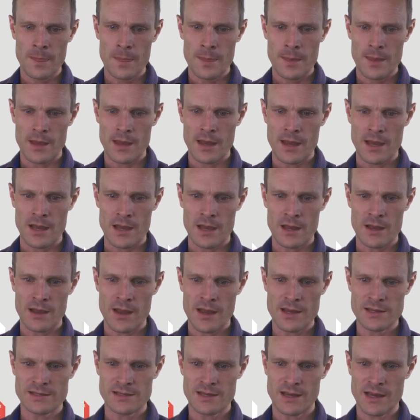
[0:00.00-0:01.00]

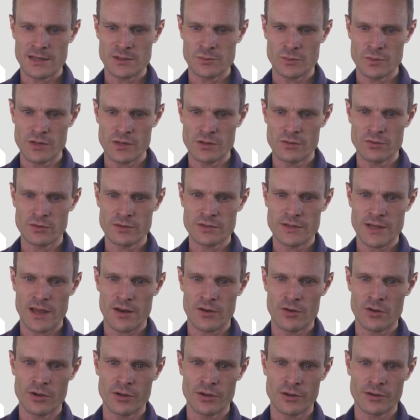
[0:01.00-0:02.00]
as we looked at
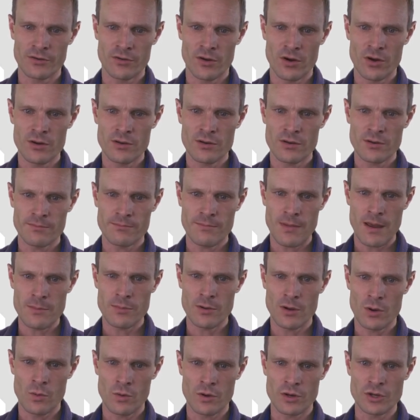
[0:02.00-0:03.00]
earlier on,
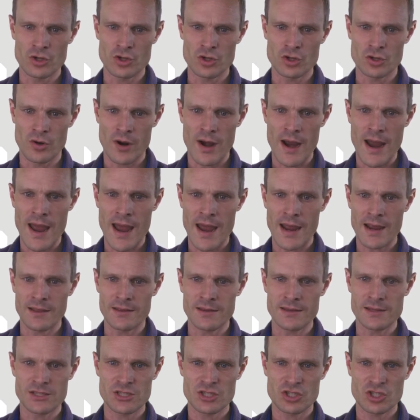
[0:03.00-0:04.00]
maybe I want to drag
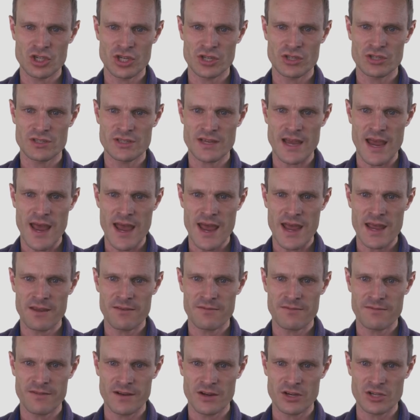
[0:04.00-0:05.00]
this tag
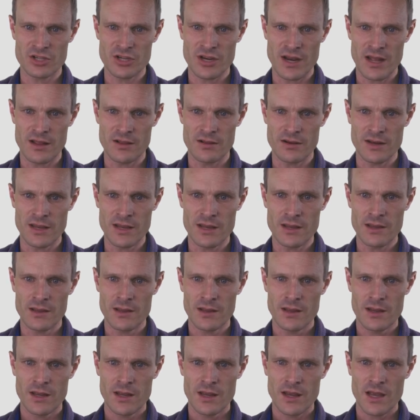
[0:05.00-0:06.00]
functionality,
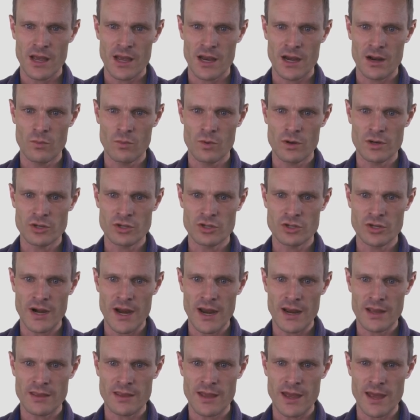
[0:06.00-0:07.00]
and I want to
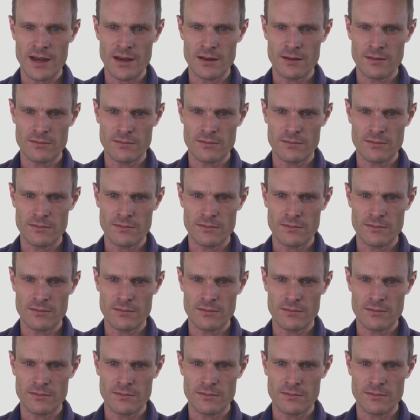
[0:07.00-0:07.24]
drag that